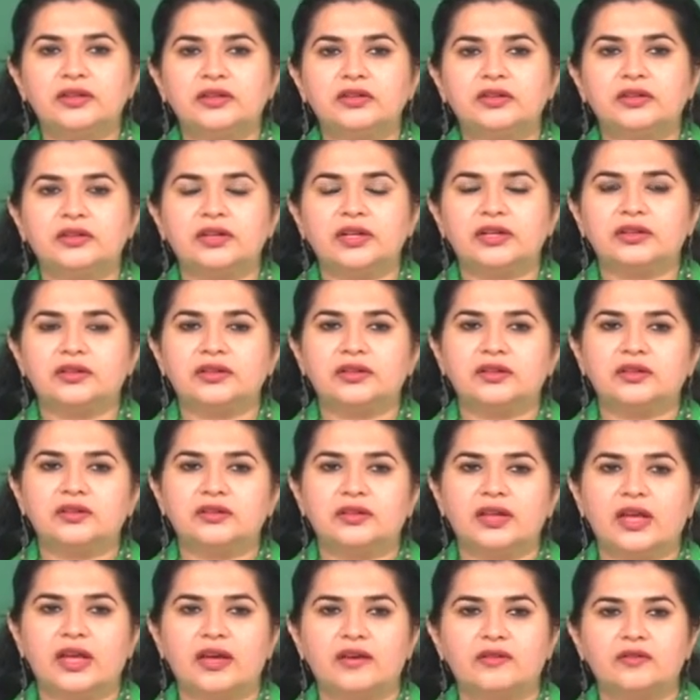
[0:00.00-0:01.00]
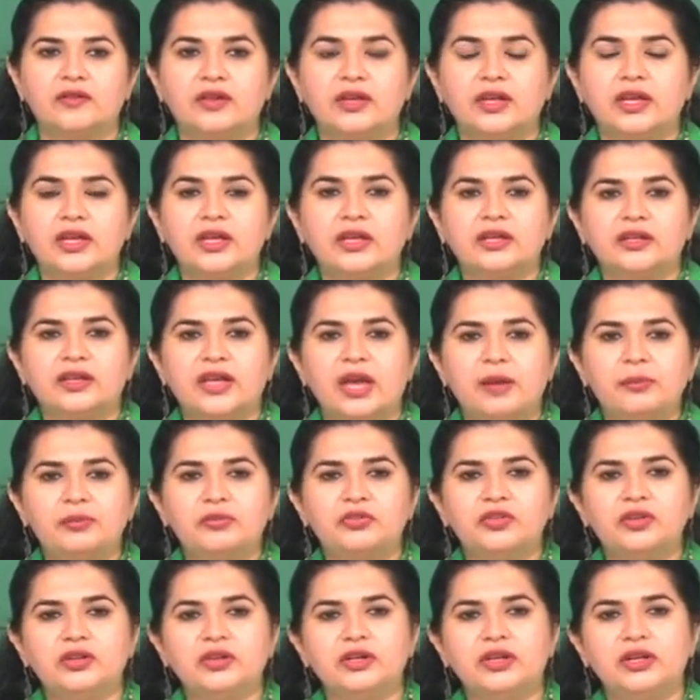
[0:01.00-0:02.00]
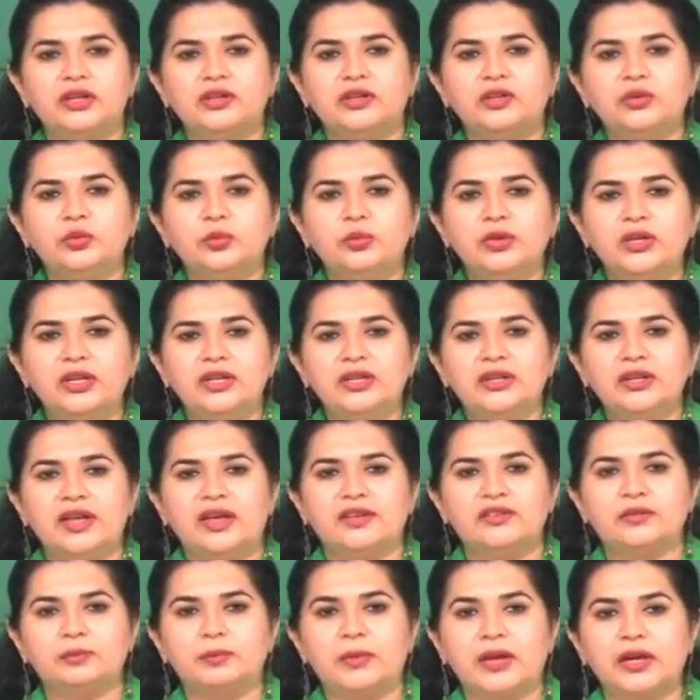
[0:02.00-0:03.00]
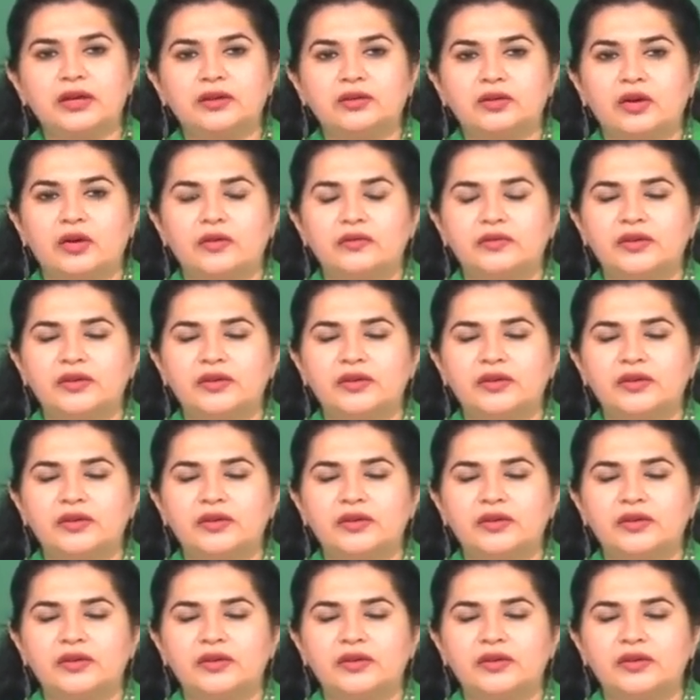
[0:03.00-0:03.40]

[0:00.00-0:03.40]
directors have captured a unique aspect of